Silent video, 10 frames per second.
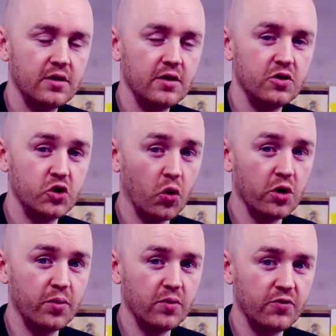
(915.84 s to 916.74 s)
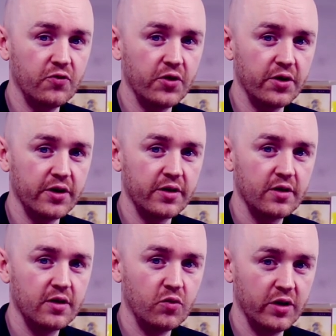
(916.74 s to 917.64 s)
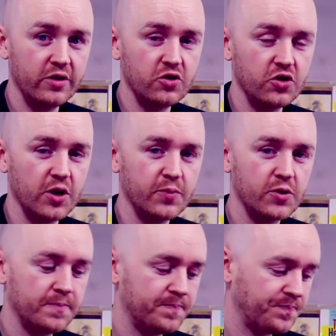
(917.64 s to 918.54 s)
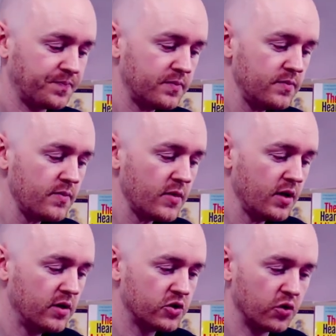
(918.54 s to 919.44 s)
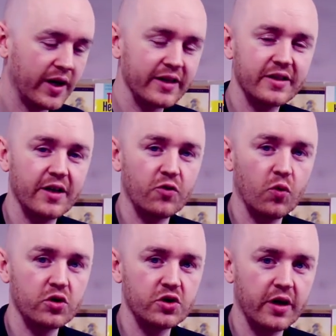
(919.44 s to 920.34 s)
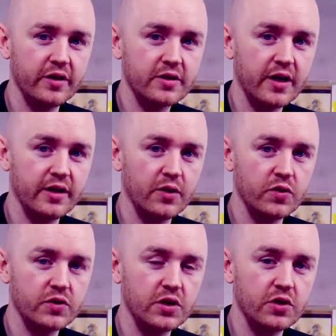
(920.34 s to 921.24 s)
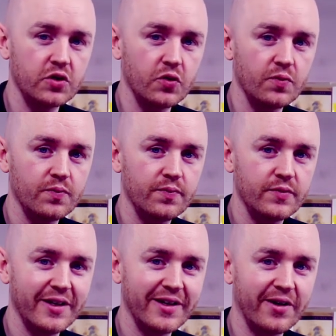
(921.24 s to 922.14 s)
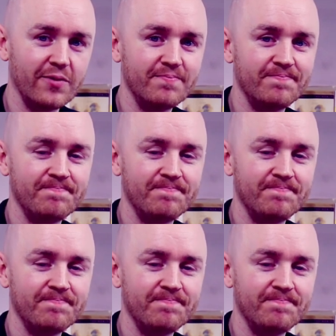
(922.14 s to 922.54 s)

enjoyable, fulfilling relationships. So thanks again for watching, guys, and I will see you soon. Take care.